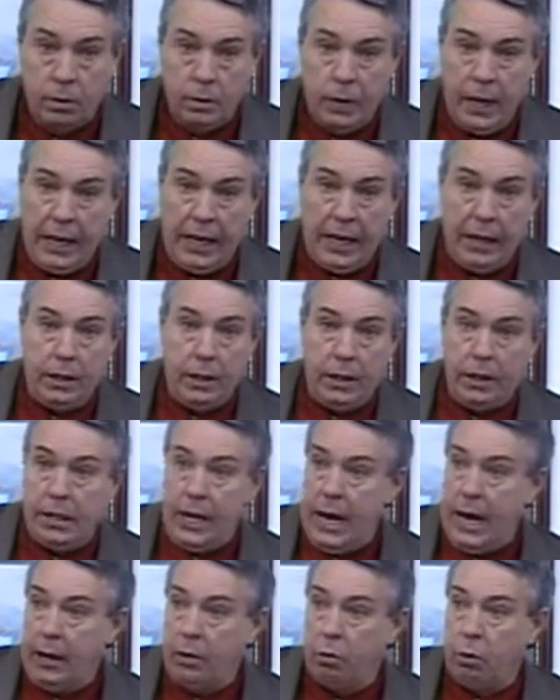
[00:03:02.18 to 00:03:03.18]
They can
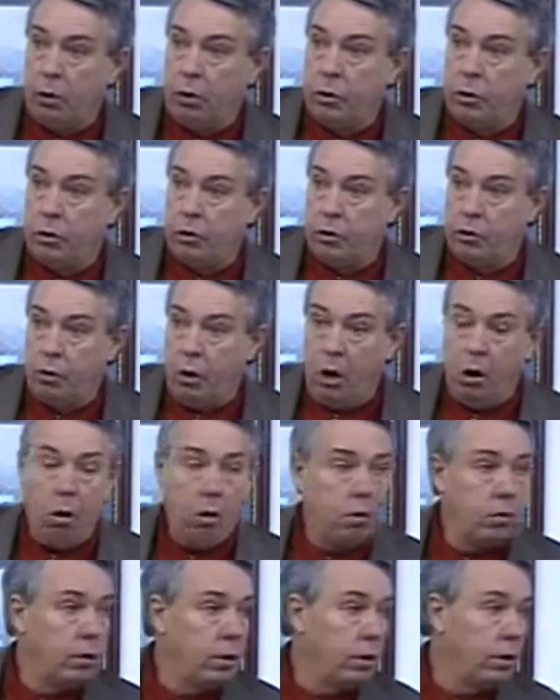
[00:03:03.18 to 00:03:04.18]
detect whether the
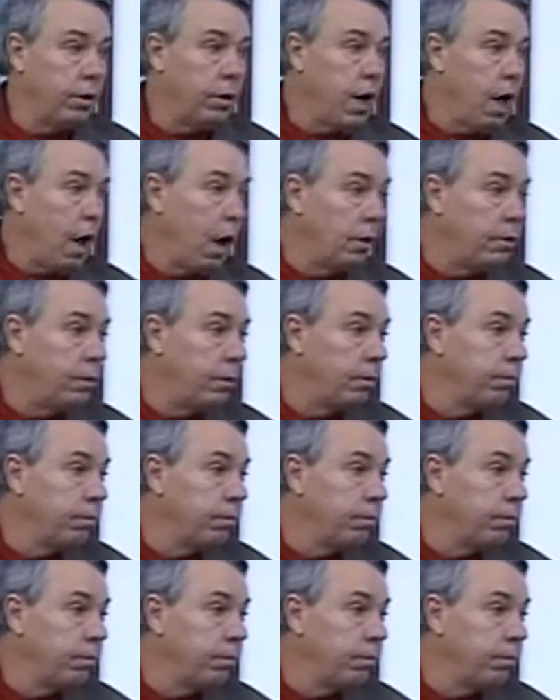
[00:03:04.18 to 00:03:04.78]
strong or not.